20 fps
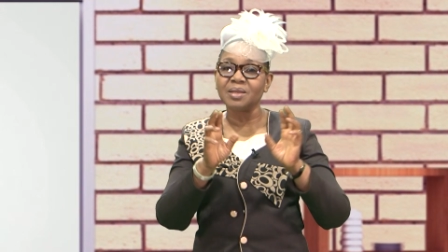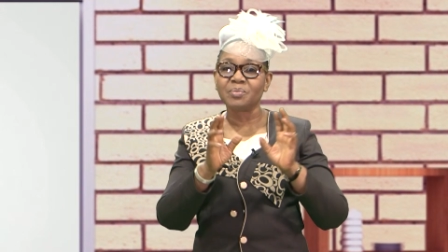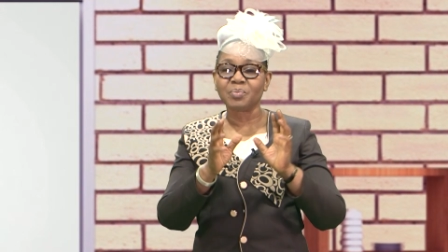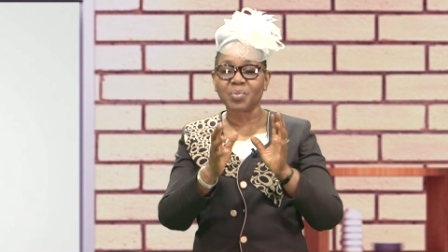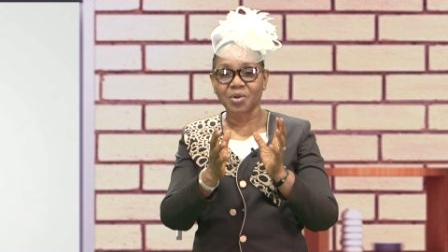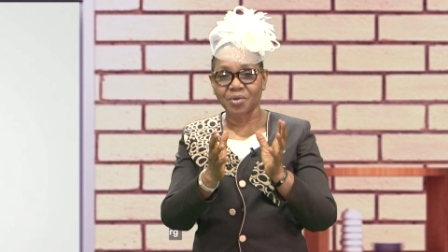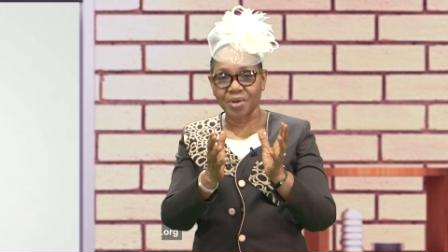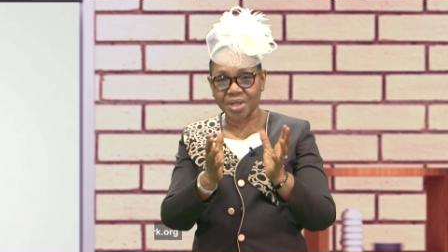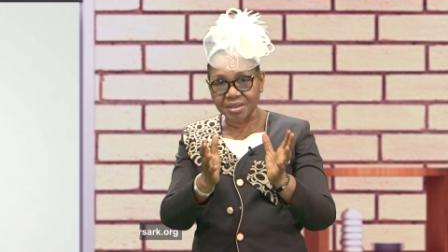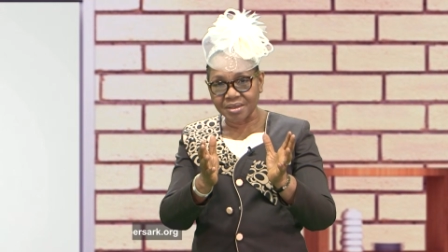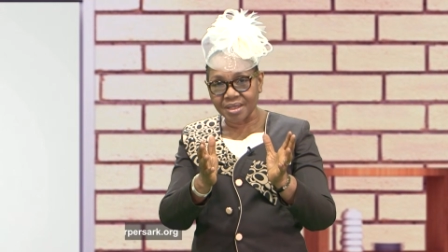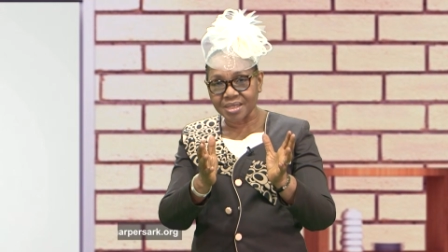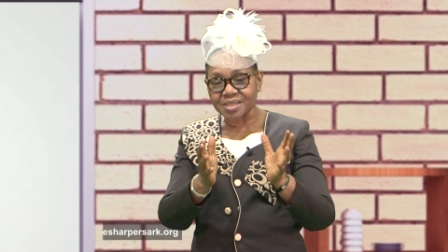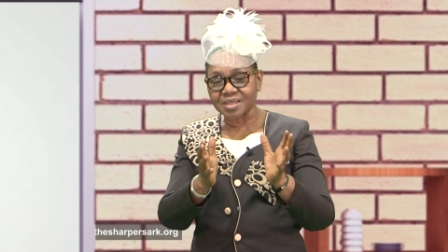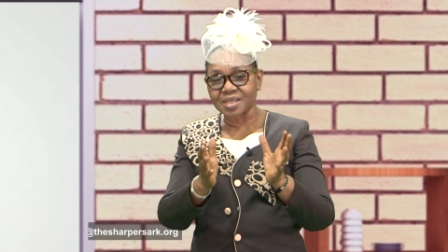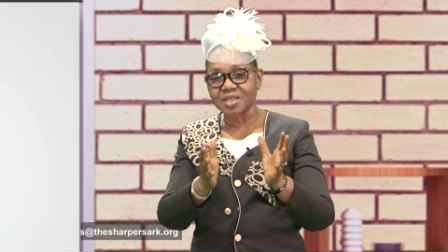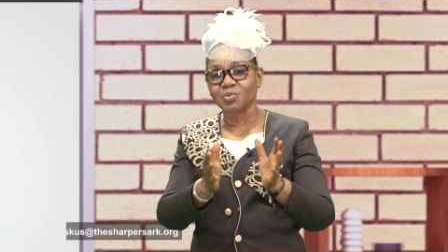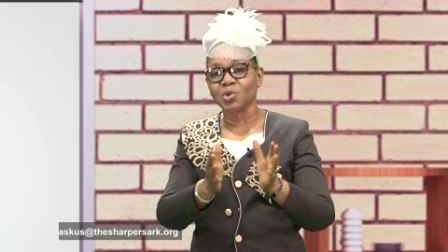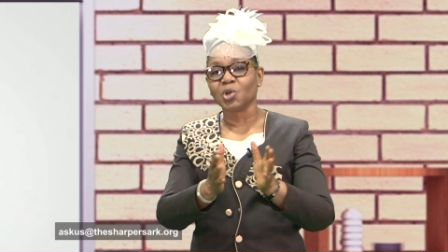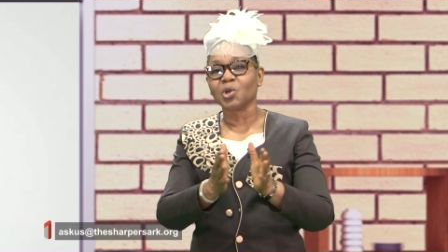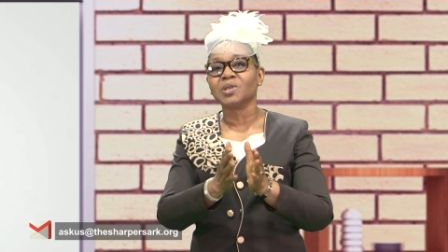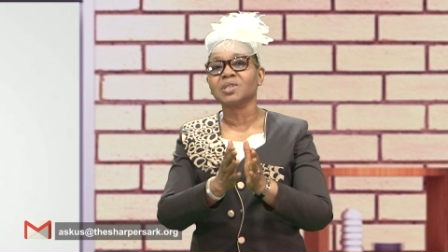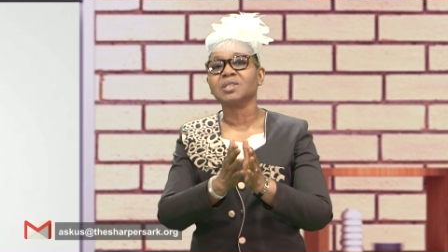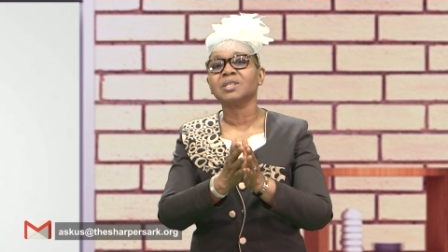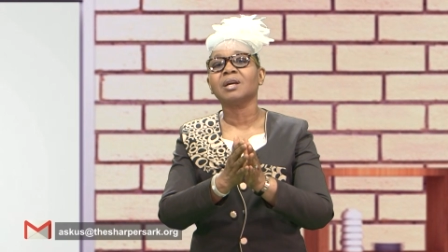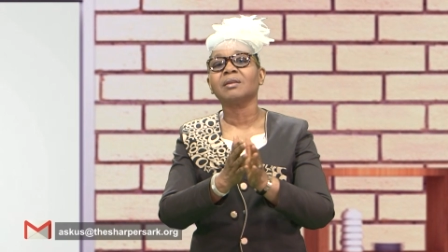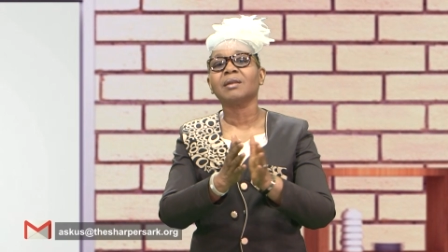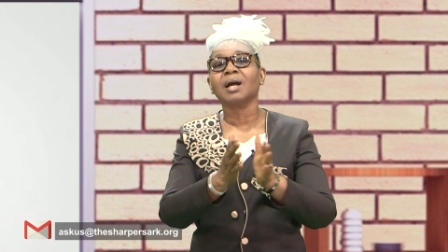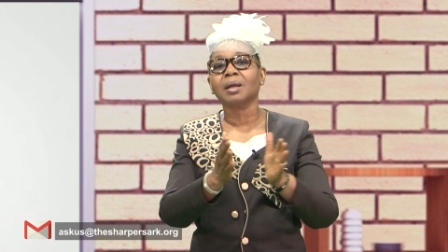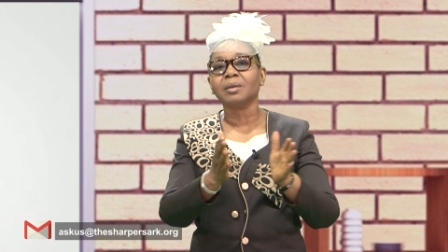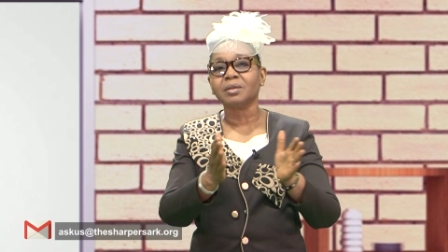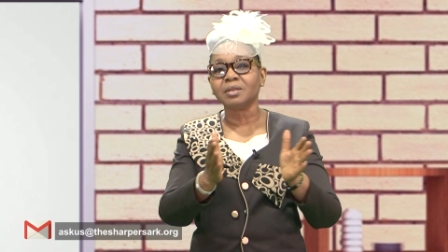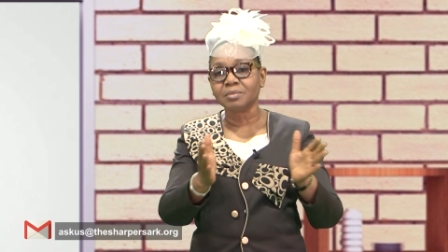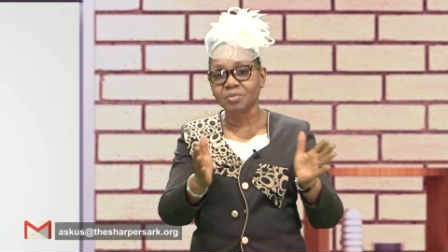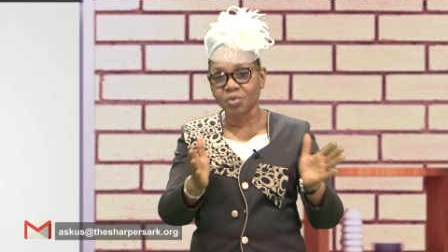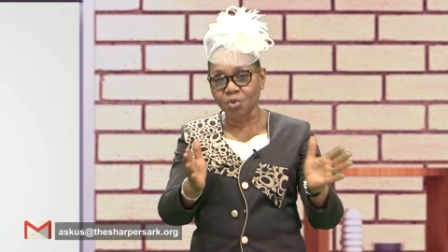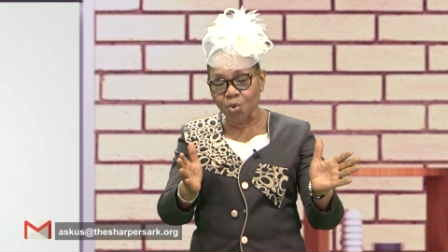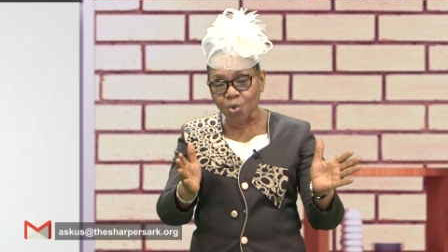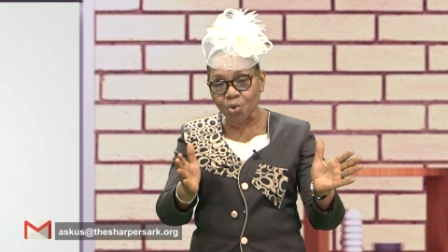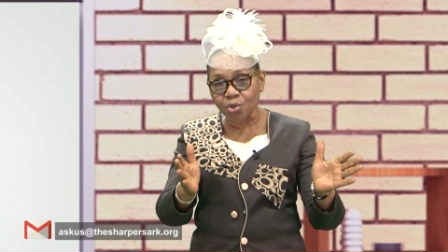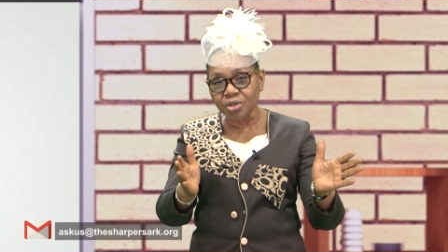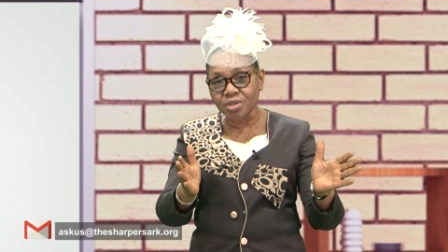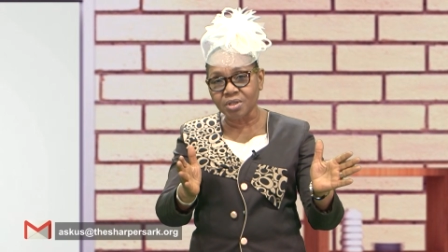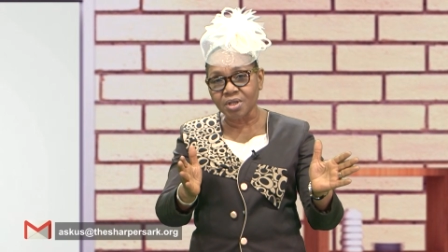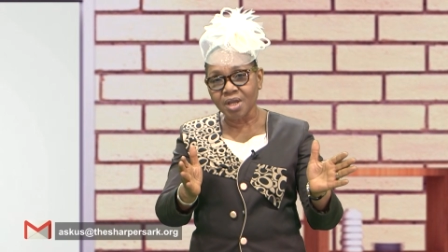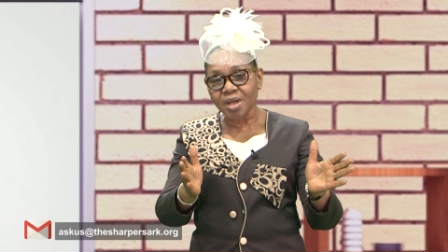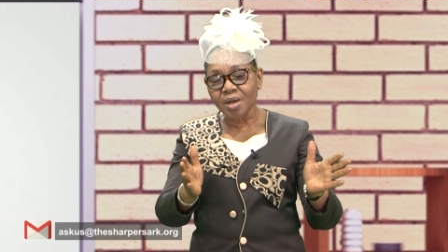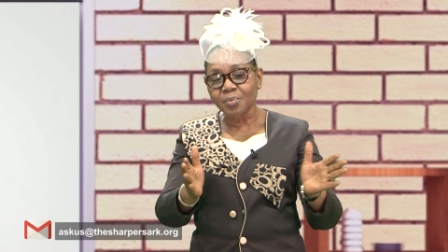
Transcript: in parentheses because there are good